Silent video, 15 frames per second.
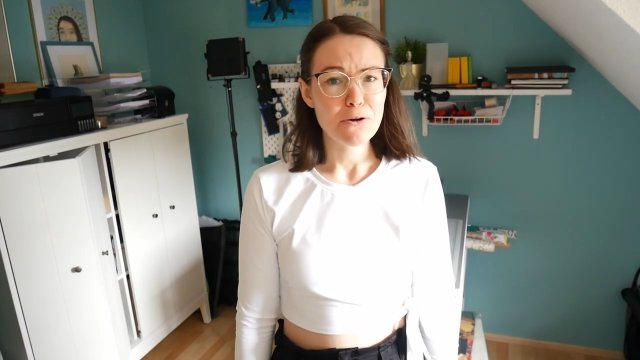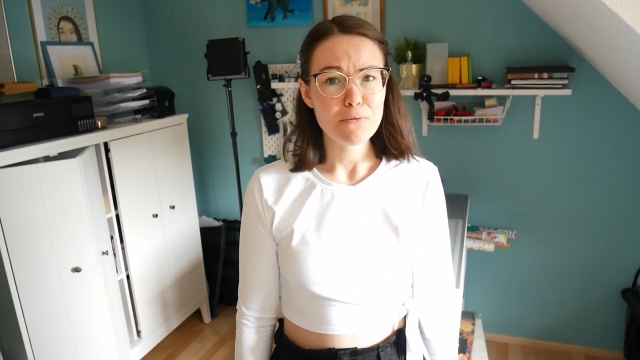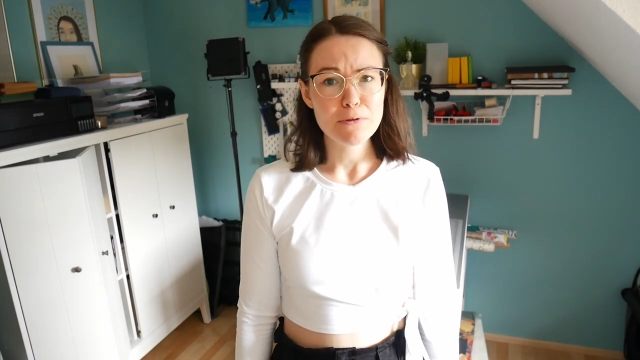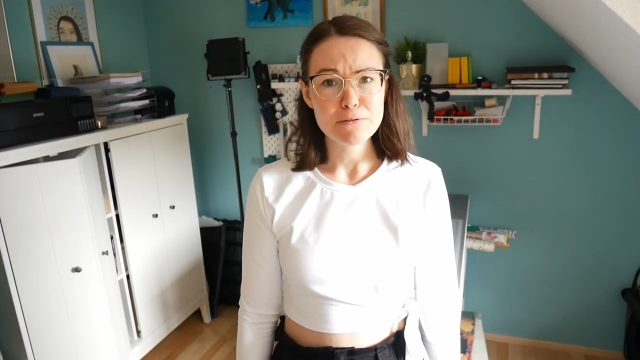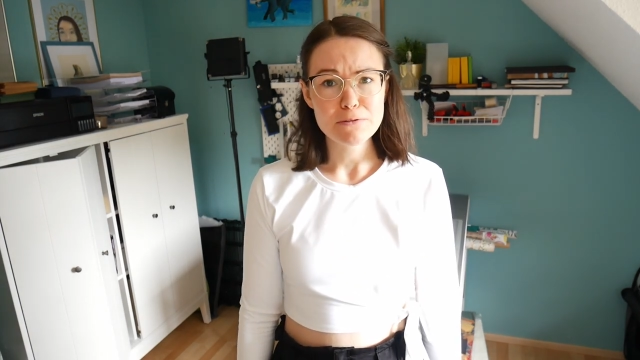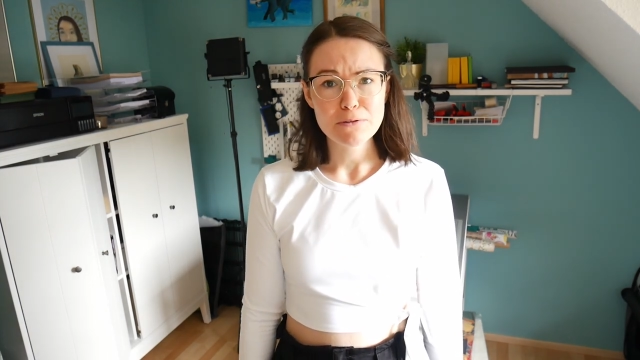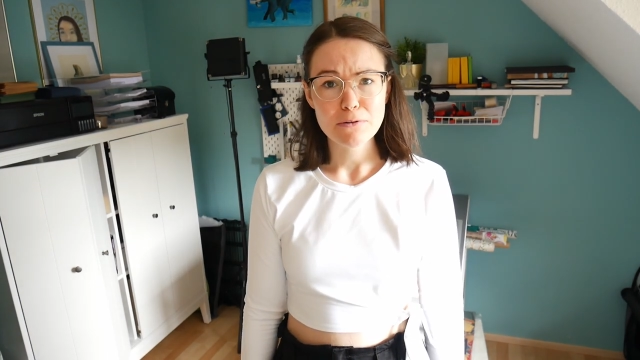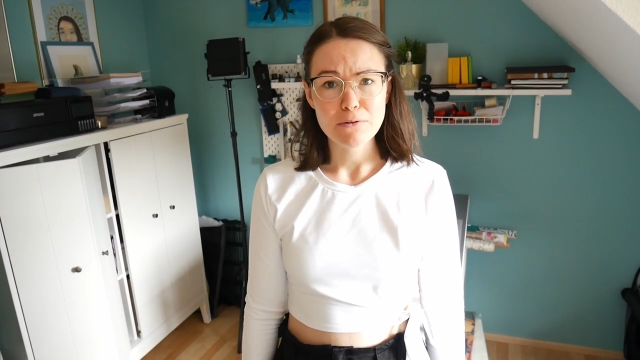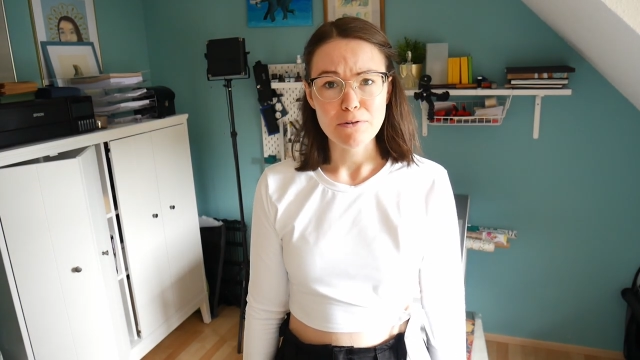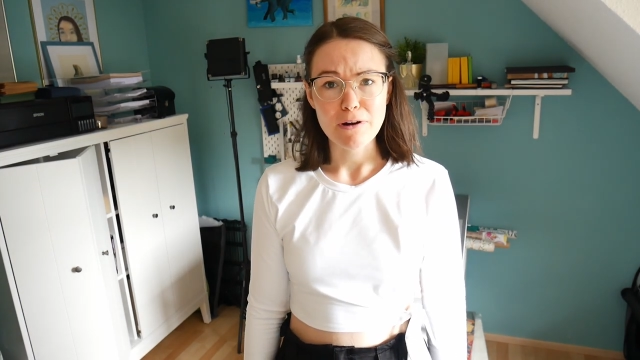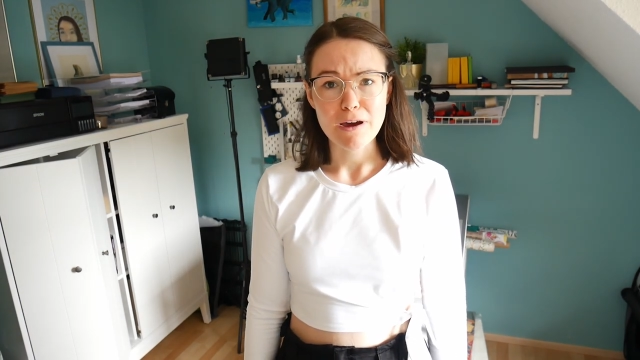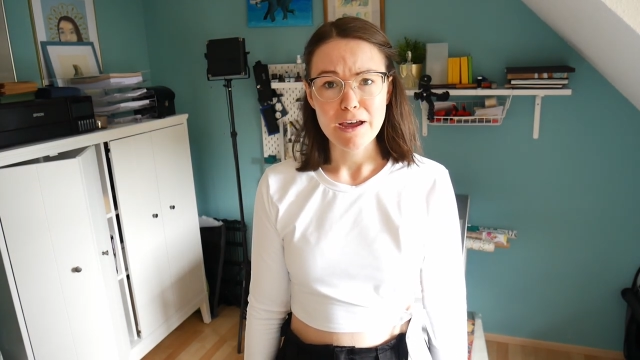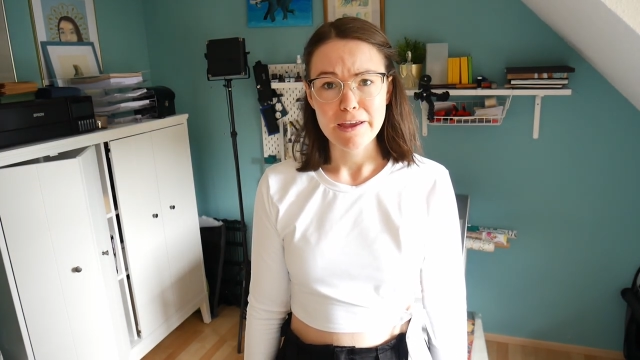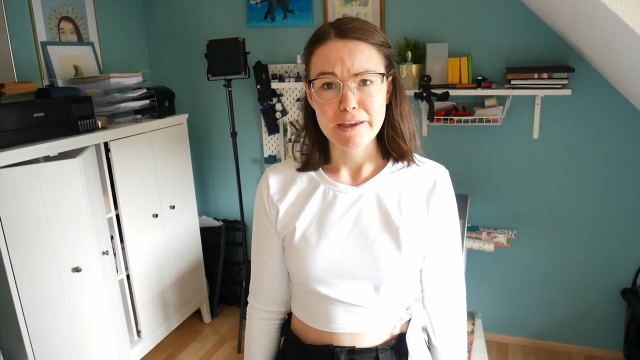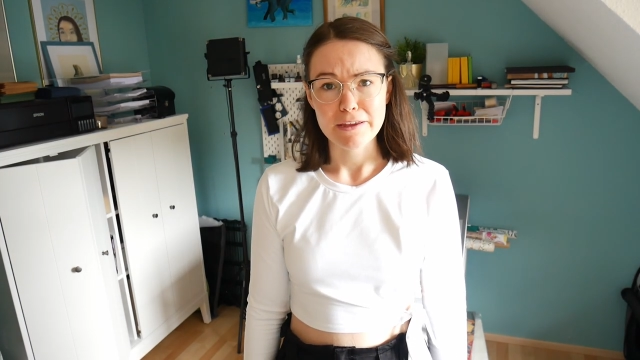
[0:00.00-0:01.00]
almost
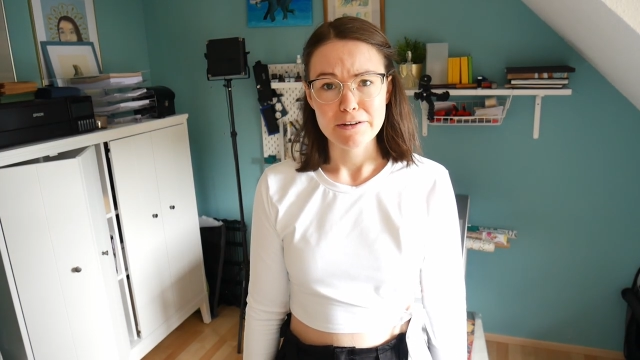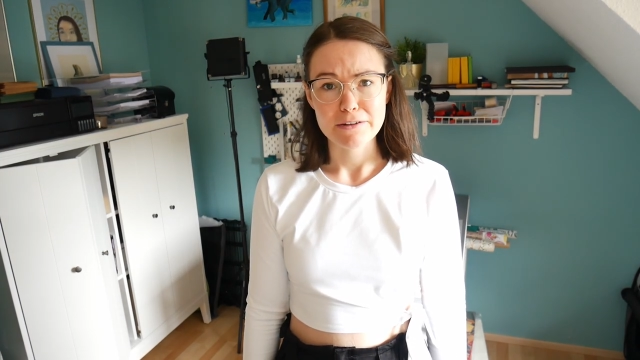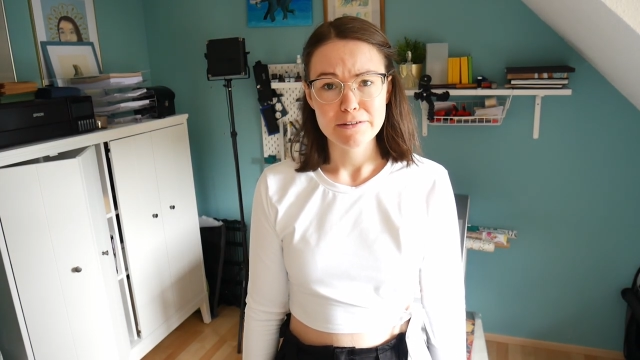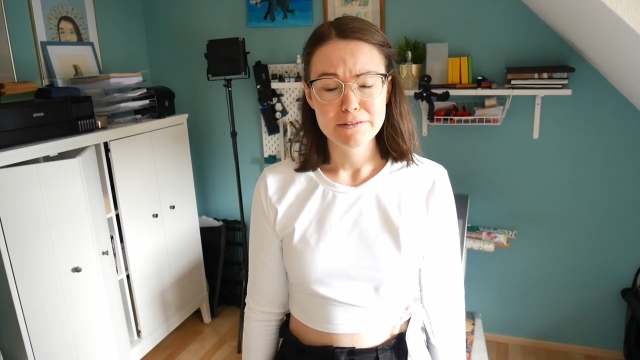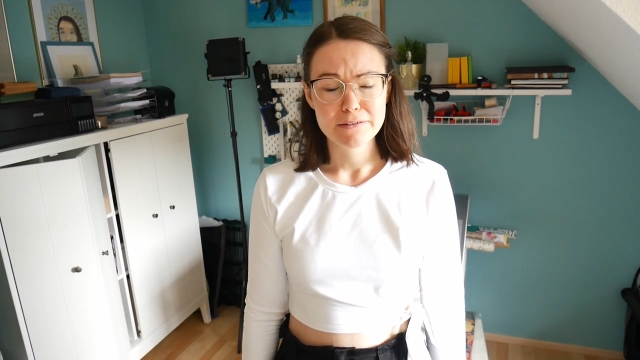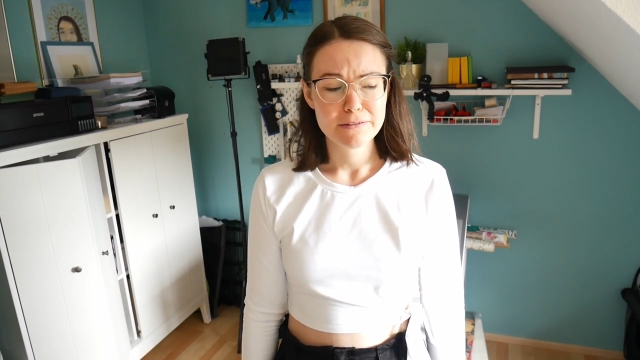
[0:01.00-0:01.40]
cried.